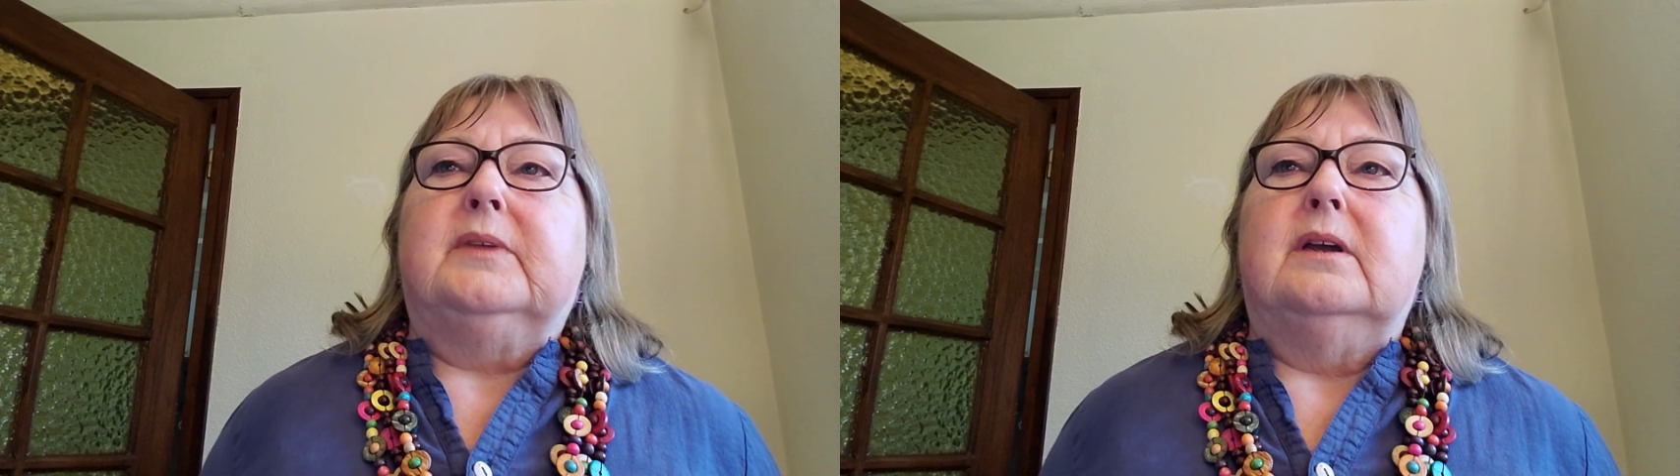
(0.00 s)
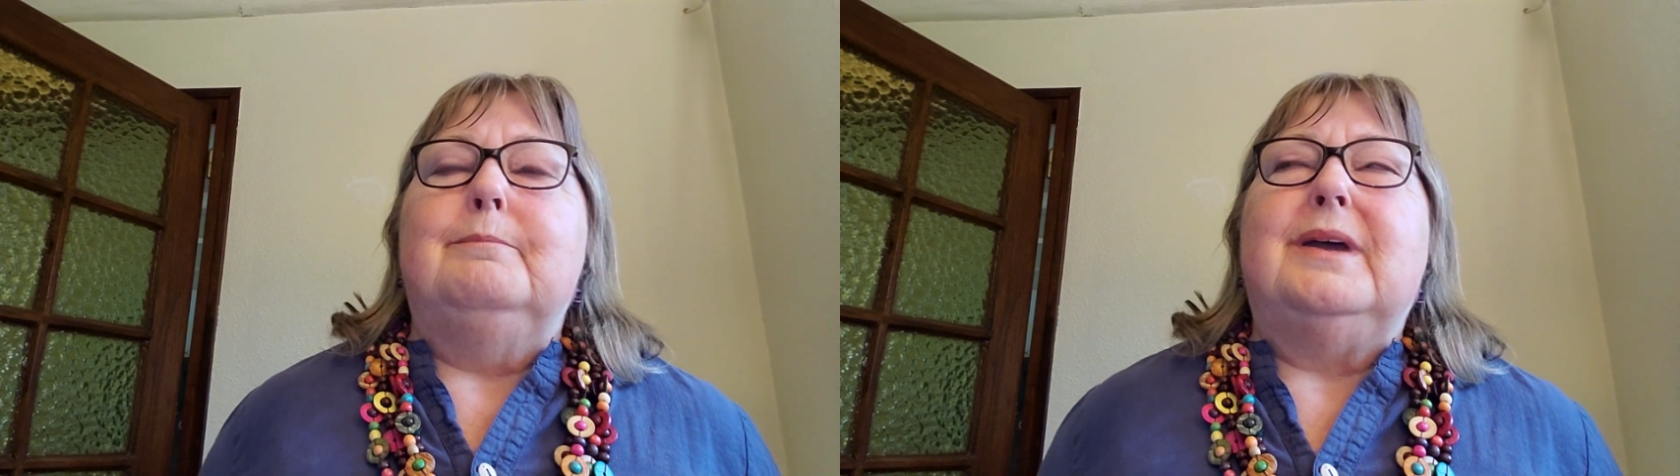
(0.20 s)

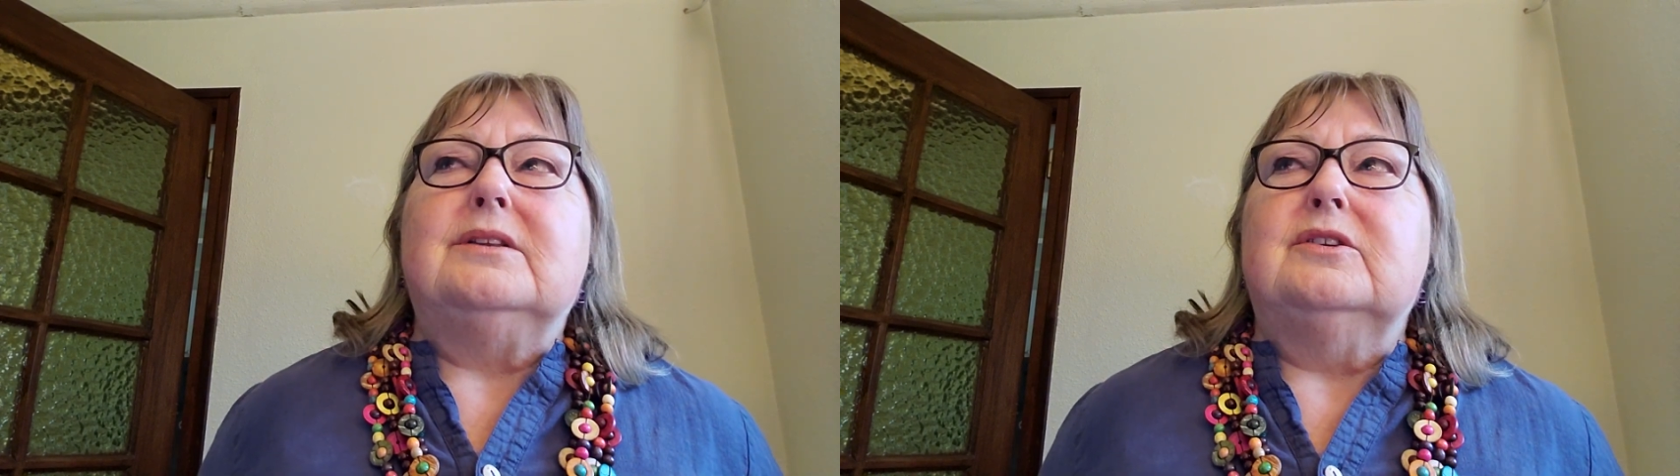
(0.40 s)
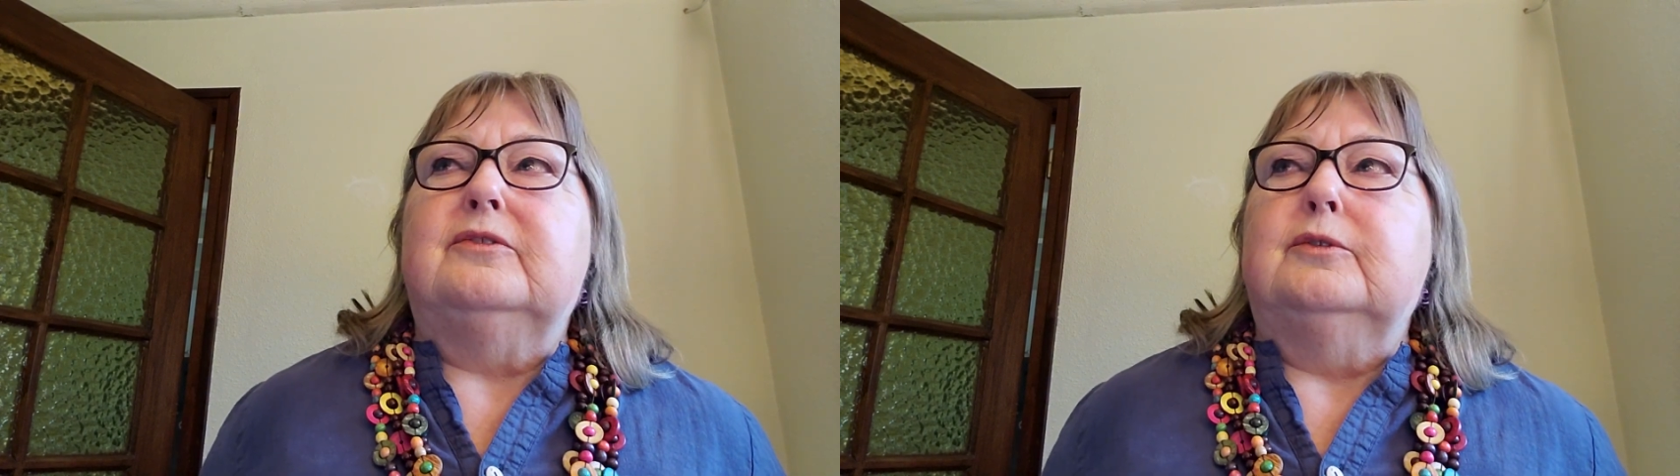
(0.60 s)
a
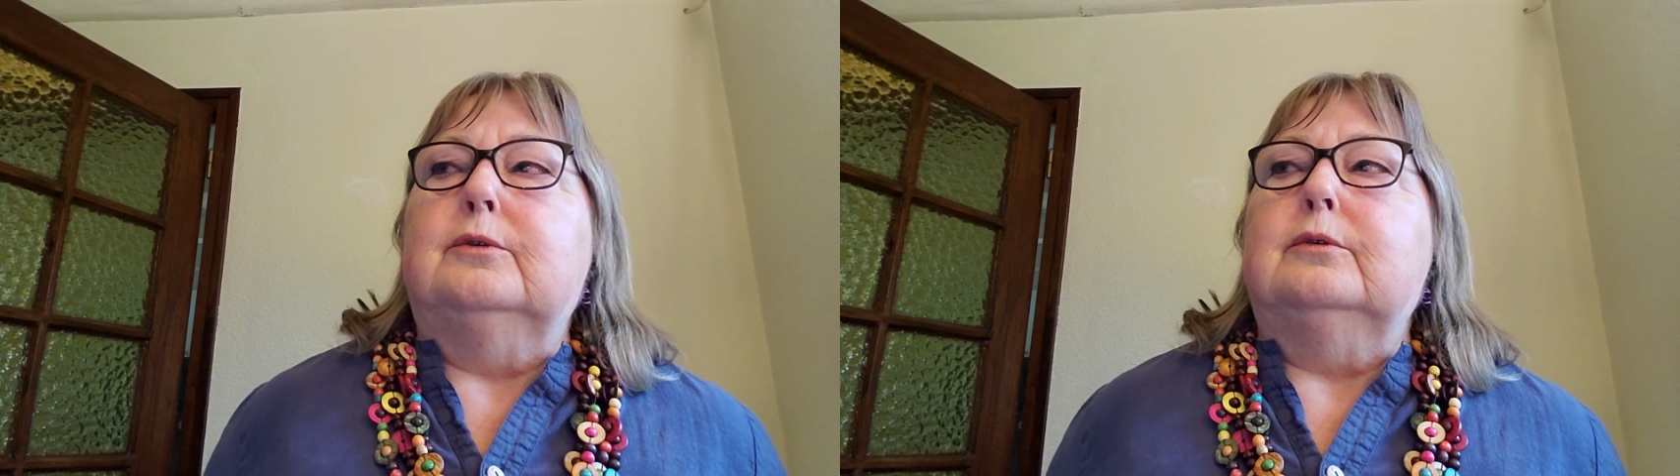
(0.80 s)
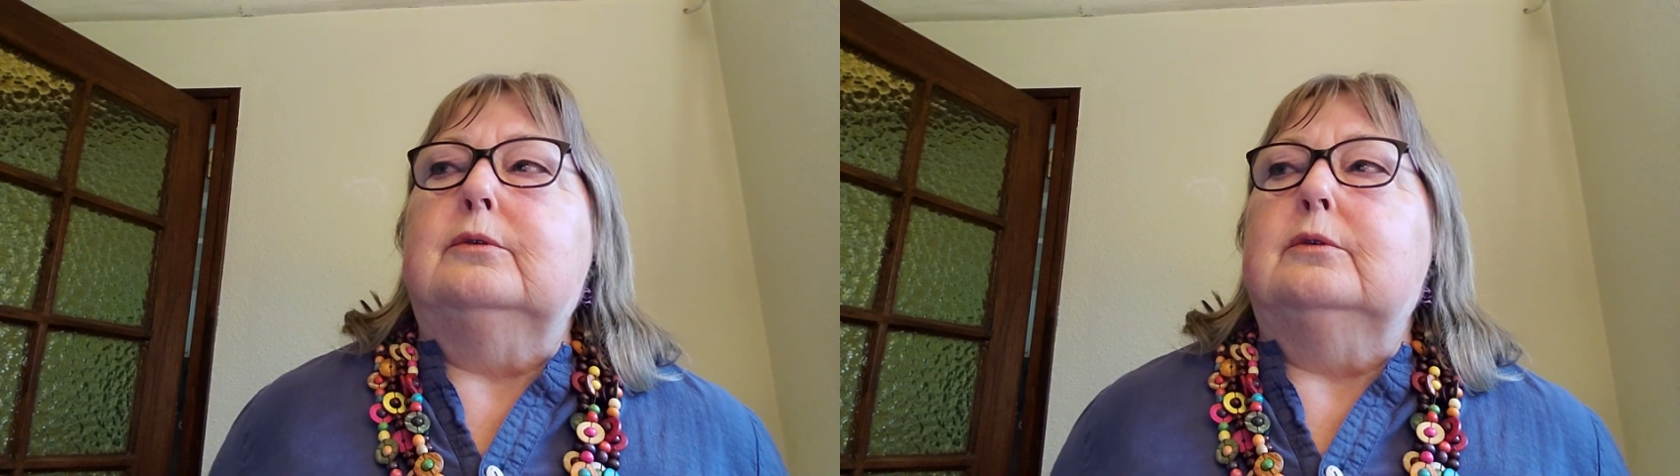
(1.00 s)

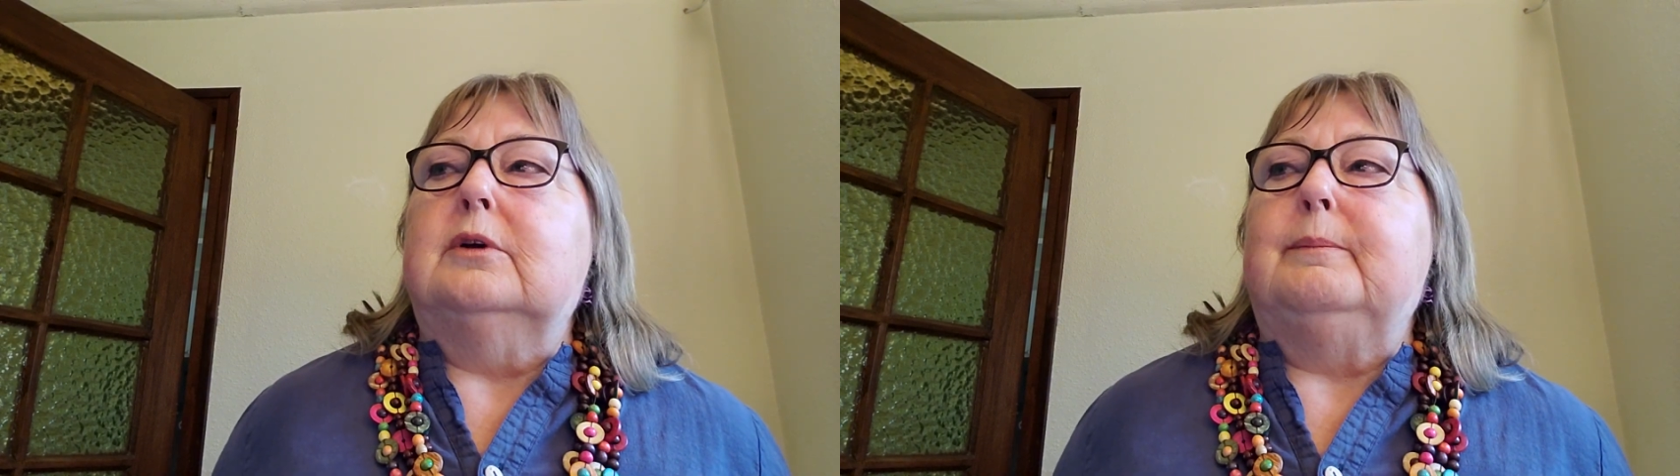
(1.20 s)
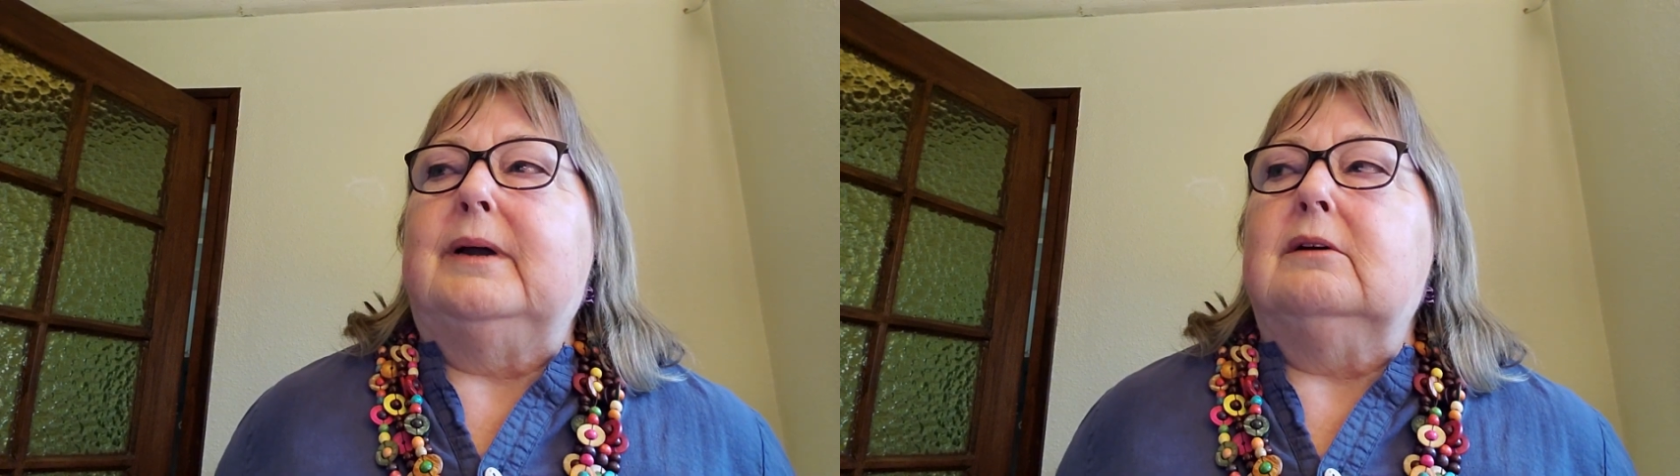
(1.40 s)
metaphor
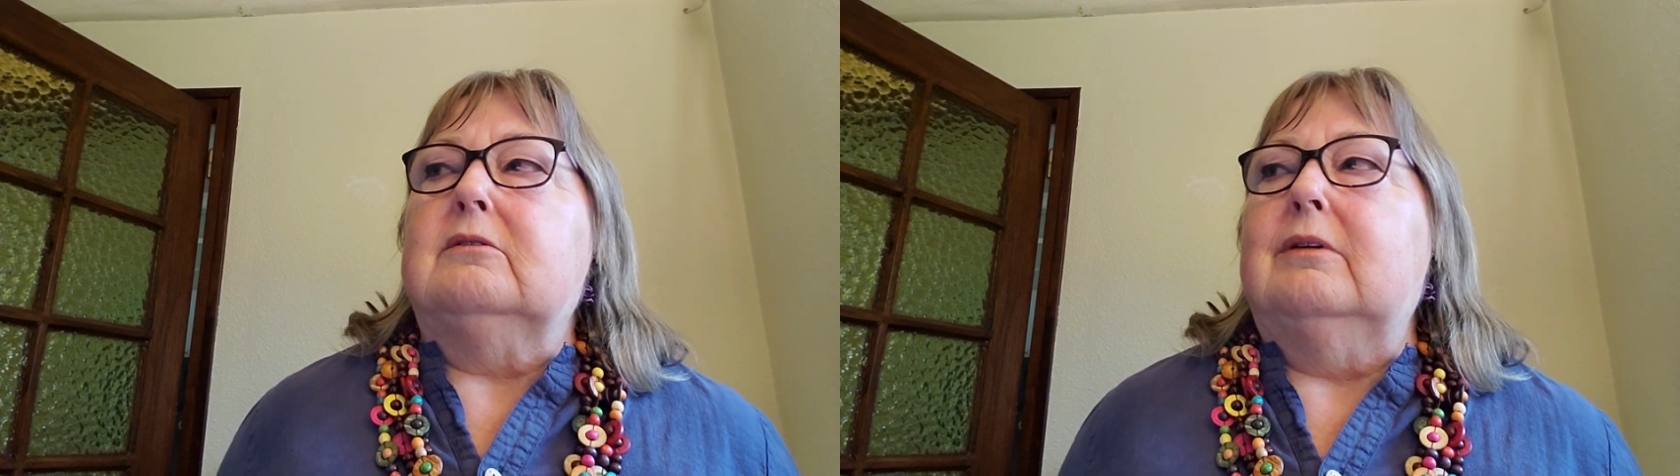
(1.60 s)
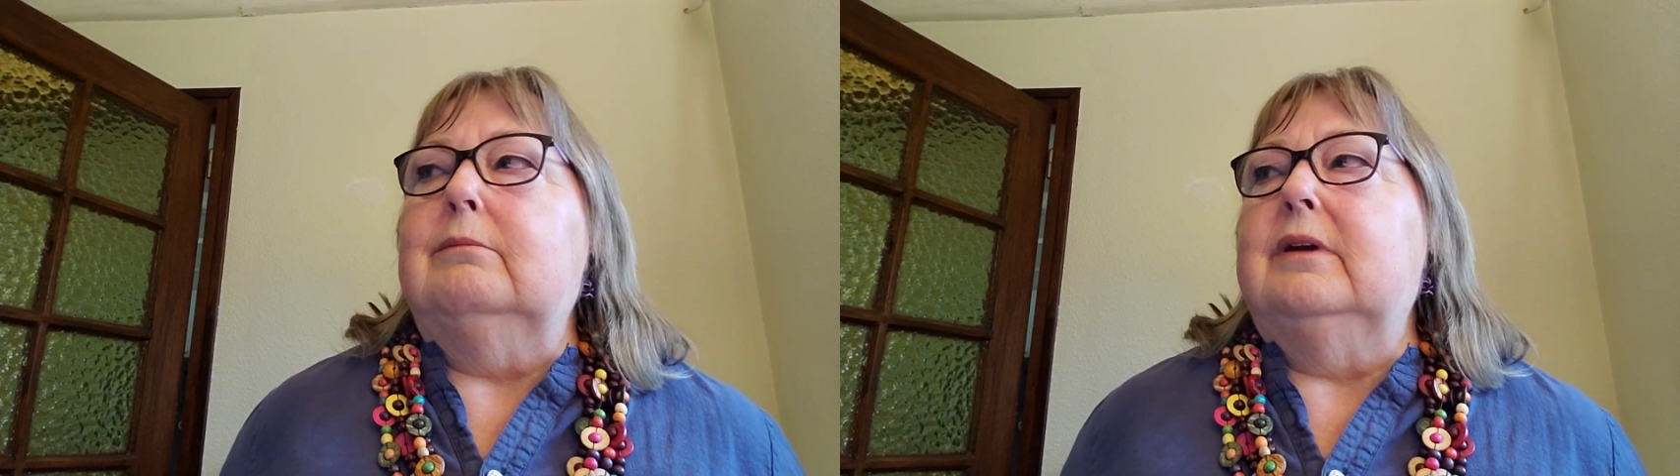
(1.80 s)
about
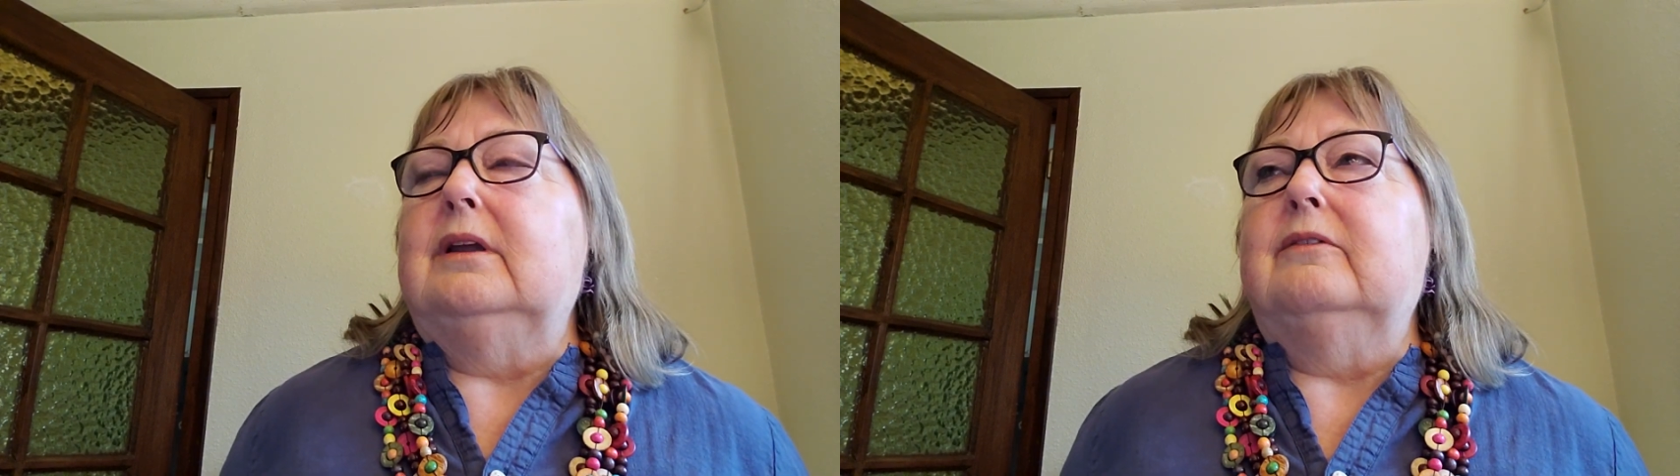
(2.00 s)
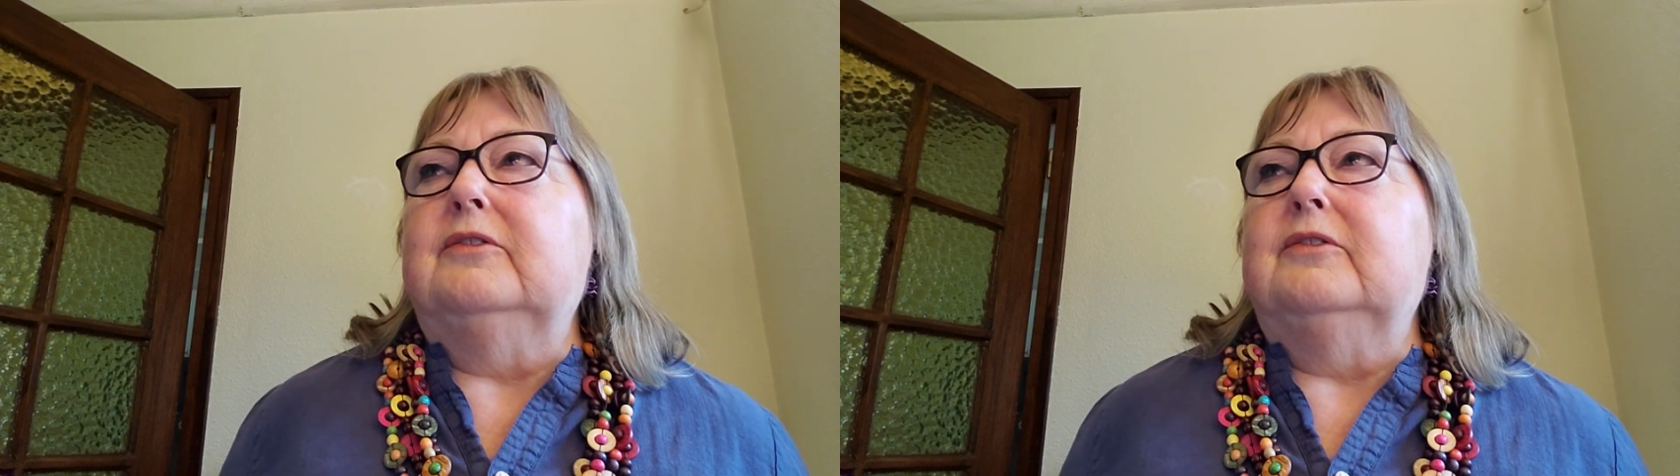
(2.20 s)
crumbling